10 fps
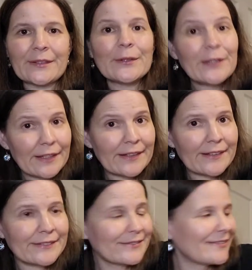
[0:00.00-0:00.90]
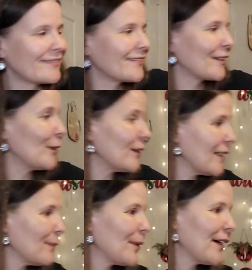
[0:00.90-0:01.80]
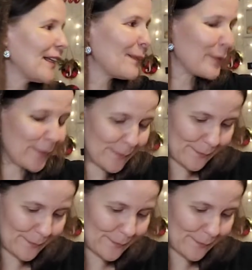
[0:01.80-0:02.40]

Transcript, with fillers: Oh, yeah. Coconut Pineapple.